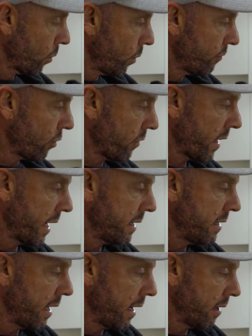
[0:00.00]
we've got that
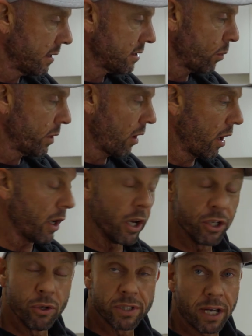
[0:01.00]
in there. So I
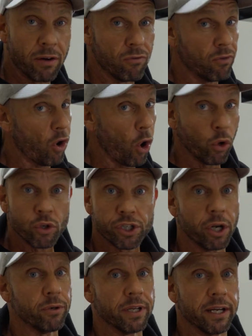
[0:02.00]
use that on
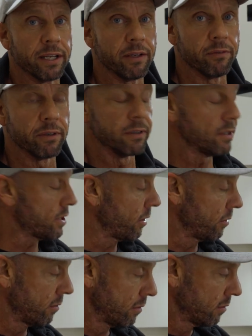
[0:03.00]
show day even,
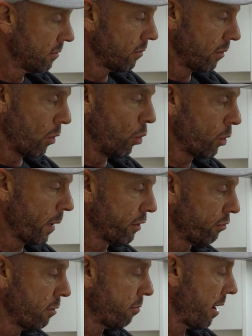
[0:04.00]
so all the way
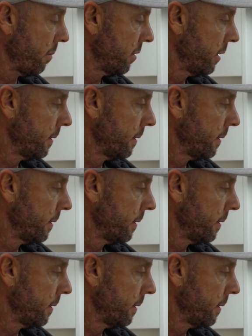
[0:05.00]
through prep.